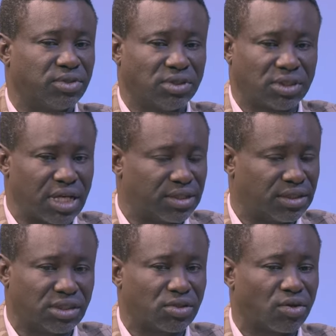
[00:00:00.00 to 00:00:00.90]
Take
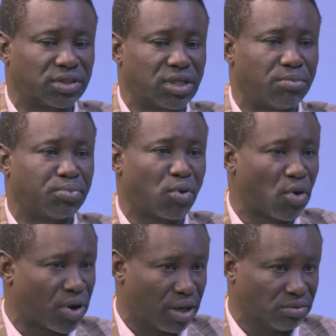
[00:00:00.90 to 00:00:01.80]
detox uh,
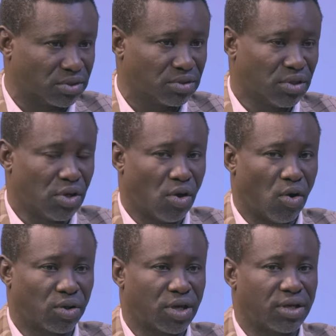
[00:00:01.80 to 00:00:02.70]
programs, okay.
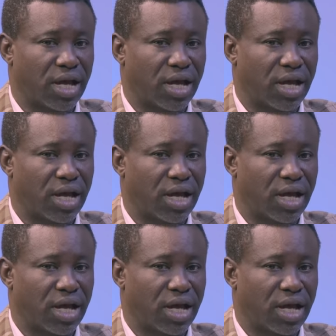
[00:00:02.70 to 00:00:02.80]
okay?